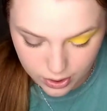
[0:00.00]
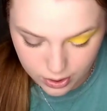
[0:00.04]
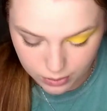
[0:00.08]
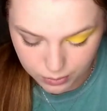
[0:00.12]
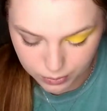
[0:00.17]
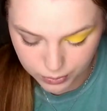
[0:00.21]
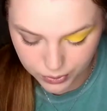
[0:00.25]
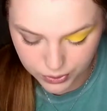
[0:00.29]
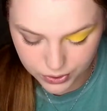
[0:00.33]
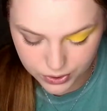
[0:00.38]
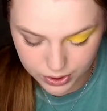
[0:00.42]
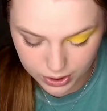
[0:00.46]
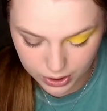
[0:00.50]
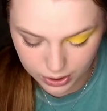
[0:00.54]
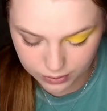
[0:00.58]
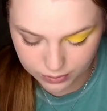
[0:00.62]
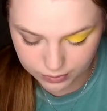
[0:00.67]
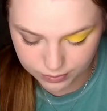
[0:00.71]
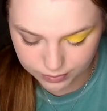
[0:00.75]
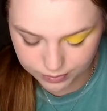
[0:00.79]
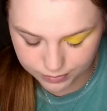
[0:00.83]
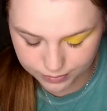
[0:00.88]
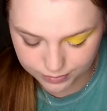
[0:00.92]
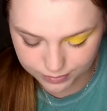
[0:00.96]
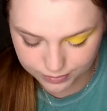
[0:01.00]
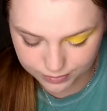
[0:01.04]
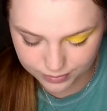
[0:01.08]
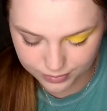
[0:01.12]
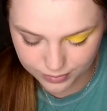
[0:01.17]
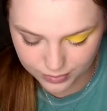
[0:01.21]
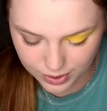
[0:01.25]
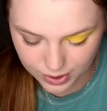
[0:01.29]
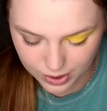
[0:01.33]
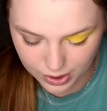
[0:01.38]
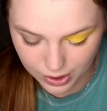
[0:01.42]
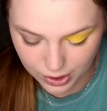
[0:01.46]
We'll see.
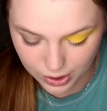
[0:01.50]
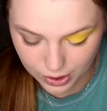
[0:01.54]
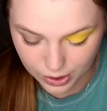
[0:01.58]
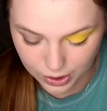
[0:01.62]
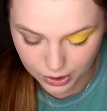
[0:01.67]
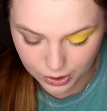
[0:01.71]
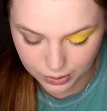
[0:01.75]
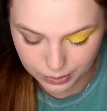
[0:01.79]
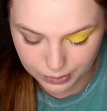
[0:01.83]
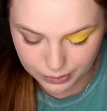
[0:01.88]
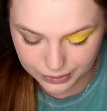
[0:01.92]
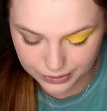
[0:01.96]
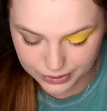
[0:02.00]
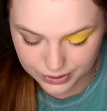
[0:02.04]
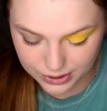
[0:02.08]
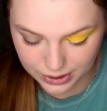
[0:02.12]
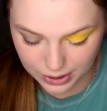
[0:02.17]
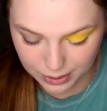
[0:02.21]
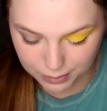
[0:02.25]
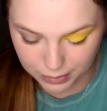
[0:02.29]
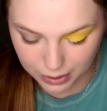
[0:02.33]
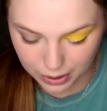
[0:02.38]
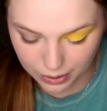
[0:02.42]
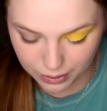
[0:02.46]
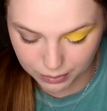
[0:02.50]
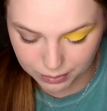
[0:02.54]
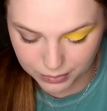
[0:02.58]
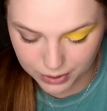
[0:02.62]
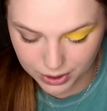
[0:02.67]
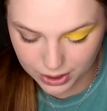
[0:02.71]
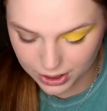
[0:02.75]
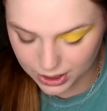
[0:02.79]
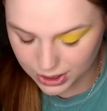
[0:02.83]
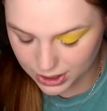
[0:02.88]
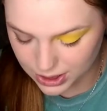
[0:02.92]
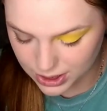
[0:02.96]
We'll see. I'm going
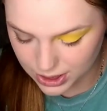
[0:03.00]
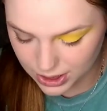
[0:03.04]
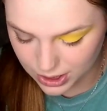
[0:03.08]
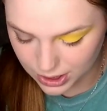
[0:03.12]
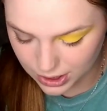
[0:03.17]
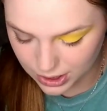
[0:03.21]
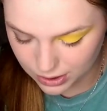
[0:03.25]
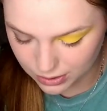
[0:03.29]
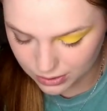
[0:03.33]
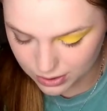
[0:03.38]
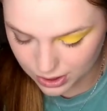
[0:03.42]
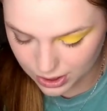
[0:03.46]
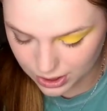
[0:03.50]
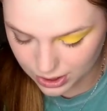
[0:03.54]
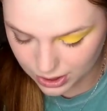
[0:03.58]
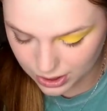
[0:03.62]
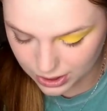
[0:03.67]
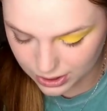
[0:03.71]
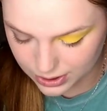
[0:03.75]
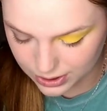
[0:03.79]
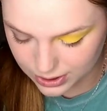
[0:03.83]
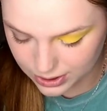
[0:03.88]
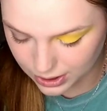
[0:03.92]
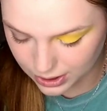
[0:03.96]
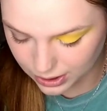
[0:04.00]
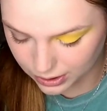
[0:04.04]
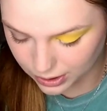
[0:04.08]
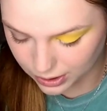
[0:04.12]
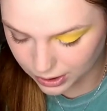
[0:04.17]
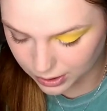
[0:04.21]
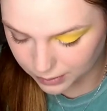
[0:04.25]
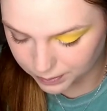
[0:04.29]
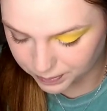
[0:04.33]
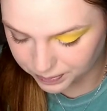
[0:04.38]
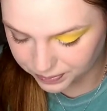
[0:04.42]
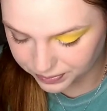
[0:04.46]
to continue to get
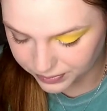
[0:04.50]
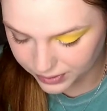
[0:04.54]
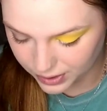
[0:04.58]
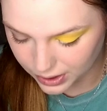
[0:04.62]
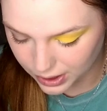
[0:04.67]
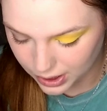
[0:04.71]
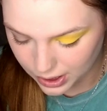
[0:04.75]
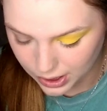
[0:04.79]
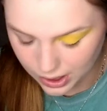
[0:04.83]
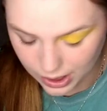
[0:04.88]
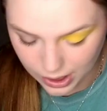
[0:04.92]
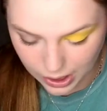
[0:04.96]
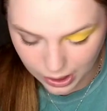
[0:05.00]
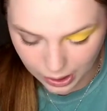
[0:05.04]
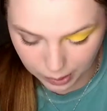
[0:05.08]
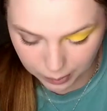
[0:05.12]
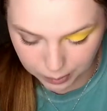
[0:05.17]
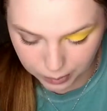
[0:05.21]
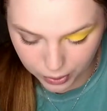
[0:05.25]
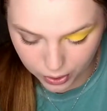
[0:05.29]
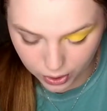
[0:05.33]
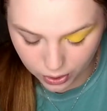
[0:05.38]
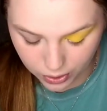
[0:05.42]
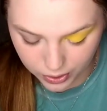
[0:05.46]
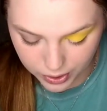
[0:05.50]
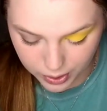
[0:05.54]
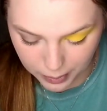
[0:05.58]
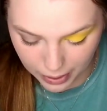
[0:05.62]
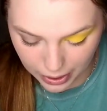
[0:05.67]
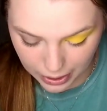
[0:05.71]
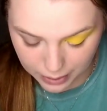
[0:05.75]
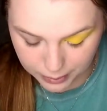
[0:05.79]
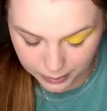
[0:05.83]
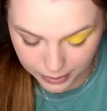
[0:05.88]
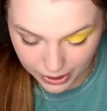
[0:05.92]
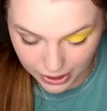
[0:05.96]
concealer and put it on the
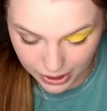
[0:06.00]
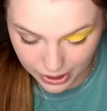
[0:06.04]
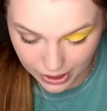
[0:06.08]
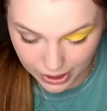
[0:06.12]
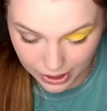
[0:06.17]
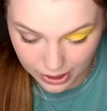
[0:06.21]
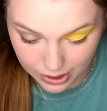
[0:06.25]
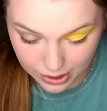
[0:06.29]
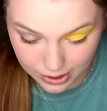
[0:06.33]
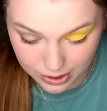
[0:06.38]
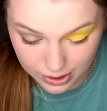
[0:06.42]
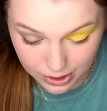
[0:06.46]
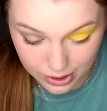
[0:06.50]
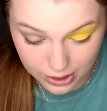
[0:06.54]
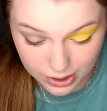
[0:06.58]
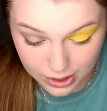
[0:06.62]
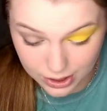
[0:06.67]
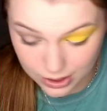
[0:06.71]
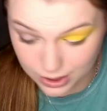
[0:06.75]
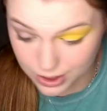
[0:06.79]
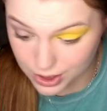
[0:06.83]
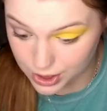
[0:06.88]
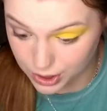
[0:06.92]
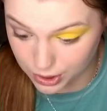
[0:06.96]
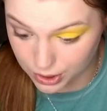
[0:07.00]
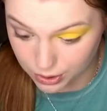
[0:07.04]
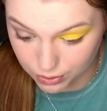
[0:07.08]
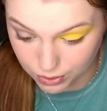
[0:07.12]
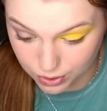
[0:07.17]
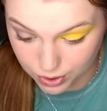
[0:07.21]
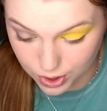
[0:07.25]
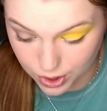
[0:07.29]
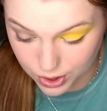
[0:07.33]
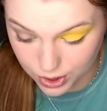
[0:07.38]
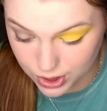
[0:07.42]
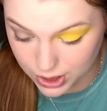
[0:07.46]
back of my hand and continue to
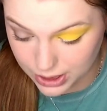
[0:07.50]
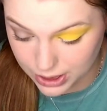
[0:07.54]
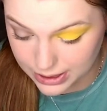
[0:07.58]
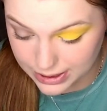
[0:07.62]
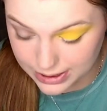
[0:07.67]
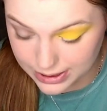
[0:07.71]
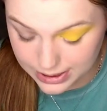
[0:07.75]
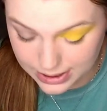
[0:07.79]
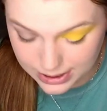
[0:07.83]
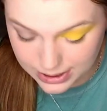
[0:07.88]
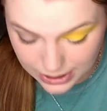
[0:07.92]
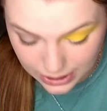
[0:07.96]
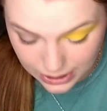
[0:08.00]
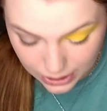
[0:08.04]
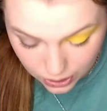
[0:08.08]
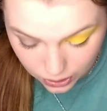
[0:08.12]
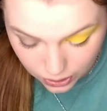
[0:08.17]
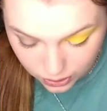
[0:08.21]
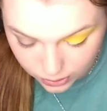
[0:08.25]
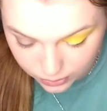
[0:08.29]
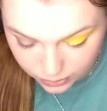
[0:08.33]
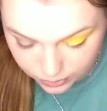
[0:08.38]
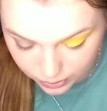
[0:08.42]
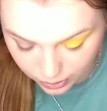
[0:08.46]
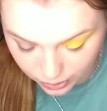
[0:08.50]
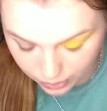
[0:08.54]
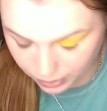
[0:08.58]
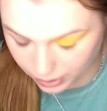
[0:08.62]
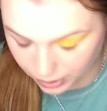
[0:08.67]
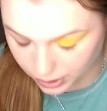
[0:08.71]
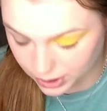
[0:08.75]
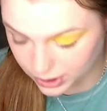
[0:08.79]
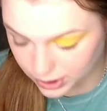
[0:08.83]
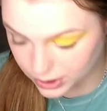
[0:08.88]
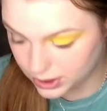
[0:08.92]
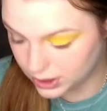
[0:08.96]
just conceal, or not
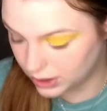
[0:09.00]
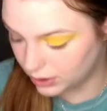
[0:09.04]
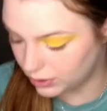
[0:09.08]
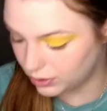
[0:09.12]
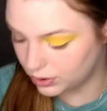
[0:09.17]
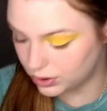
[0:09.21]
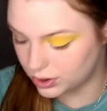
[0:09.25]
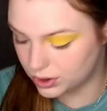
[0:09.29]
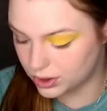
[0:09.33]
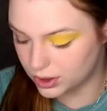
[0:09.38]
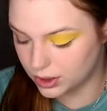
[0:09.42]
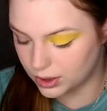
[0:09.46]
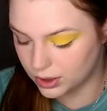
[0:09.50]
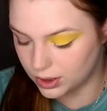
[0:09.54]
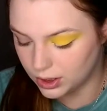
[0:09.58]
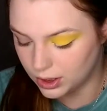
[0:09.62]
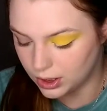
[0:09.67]
conceal, just to